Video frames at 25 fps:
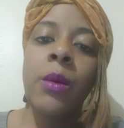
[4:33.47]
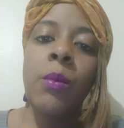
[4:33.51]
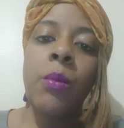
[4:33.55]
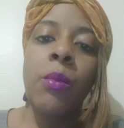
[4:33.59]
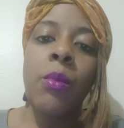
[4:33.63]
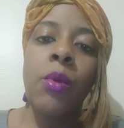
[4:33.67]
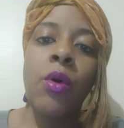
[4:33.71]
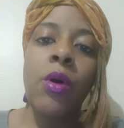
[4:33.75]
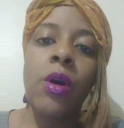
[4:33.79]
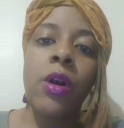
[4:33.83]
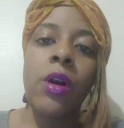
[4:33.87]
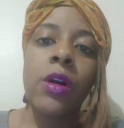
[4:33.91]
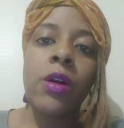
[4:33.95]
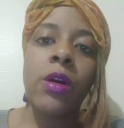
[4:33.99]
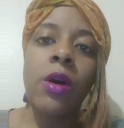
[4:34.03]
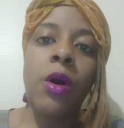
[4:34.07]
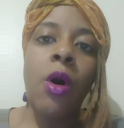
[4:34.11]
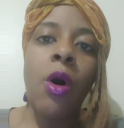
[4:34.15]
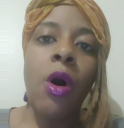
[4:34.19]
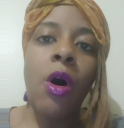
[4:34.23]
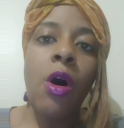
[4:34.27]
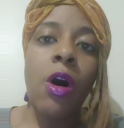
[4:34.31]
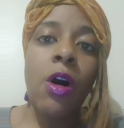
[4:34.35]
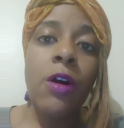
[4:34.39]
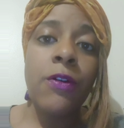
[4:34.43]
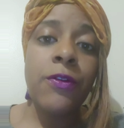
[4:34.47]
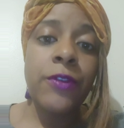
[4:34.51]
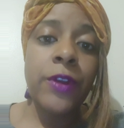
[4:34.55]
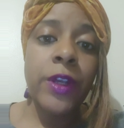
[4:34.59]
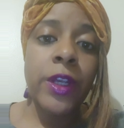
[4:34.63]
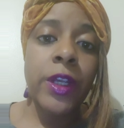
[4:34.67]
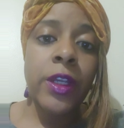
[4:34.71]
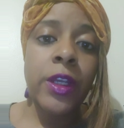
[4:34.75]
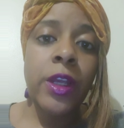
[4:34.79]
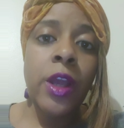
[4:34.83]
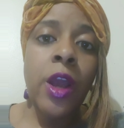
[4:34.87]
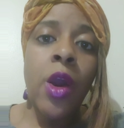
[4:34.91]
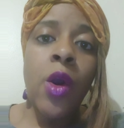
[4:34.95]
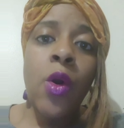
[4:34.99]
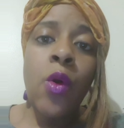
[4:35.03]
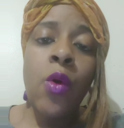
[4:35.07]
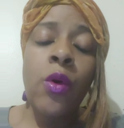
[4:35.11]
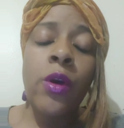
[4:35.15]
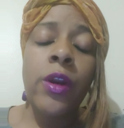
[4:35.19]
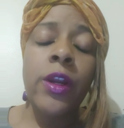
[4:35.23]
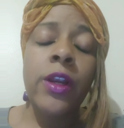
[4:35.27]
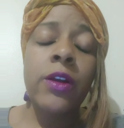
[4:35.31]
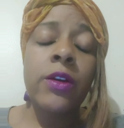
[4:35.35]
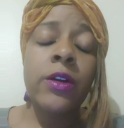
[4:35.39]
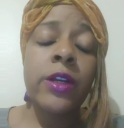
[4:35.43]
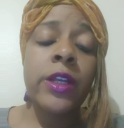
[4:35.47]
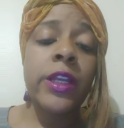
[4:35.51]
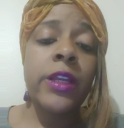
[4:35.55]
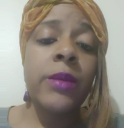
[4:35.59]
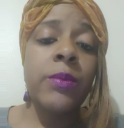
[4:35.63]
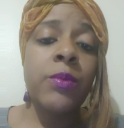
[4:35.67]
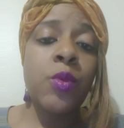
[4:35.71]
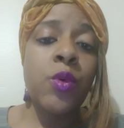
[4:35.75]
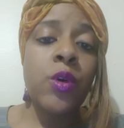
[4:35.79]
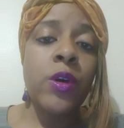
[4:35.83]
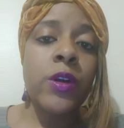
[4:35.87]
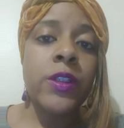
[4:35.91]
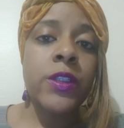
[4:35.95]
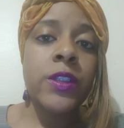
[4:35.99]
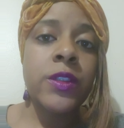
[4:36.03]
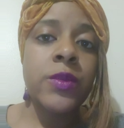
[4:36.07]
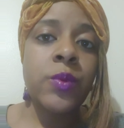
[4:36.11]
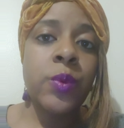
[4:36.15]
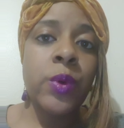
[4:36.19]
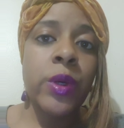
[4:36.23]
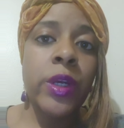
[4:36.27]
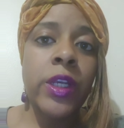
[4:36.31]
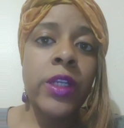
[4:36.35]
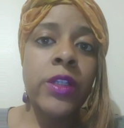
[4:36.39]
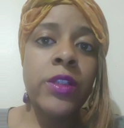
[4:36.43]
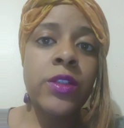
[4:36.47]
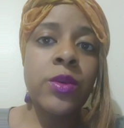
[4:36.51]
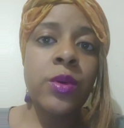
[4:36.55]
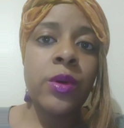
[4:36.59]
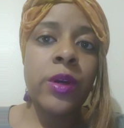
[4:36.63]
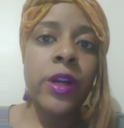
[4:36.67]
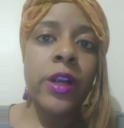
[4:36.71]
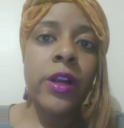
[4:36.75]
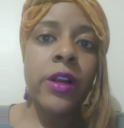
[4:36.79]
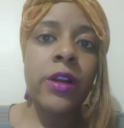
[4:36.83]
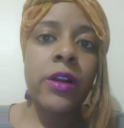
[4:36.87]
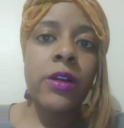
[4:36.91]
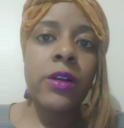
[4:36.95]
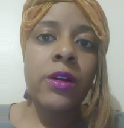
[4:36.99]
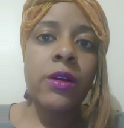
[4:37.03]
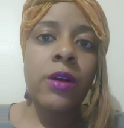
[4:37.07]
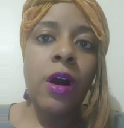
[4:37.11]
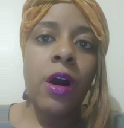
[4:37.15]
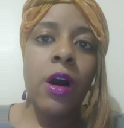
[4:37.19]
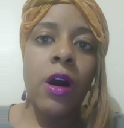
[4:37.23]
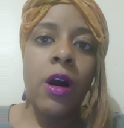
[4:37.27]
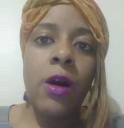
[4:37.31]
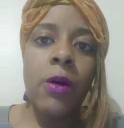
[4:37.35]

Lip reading: more coffee, or they'll eat more sweets, or they're